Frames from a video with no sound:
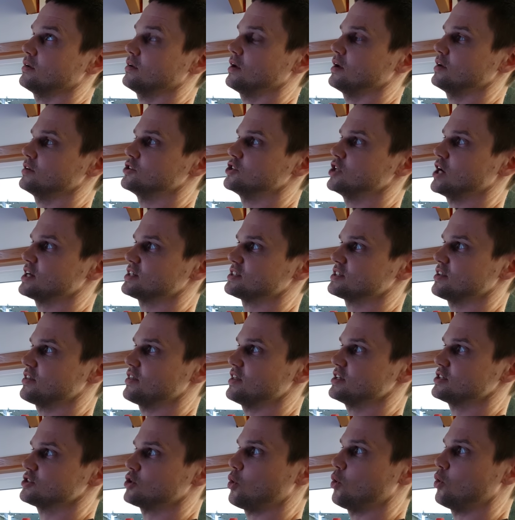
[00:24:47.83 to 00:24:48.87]
adjust
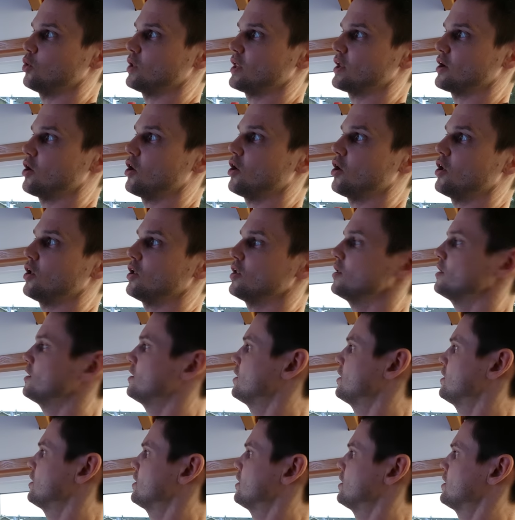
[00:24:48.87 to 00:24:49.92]
this hole at all.
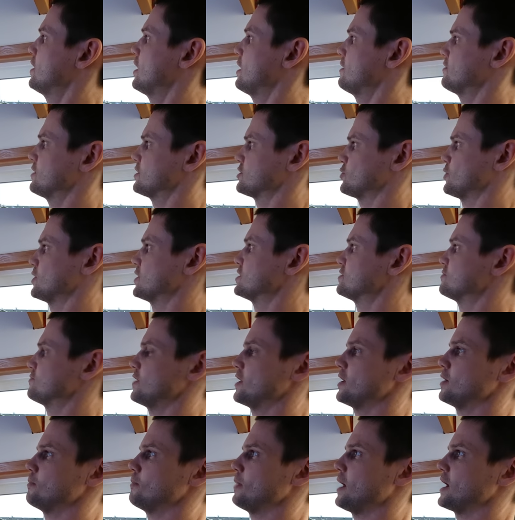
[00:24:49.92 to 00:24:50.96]
And this one is
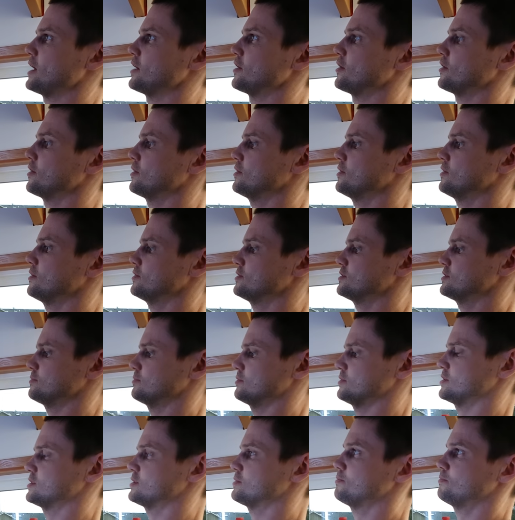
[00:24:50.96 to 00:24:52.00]
very minor. It's,
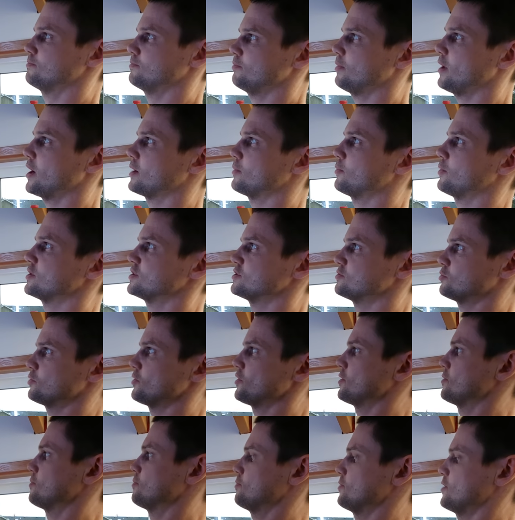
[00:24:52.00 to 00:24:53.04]
bottom ones were
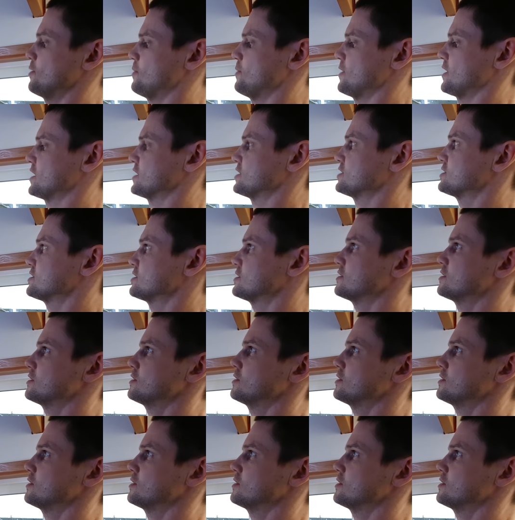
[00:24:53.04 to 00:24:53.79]
the biggest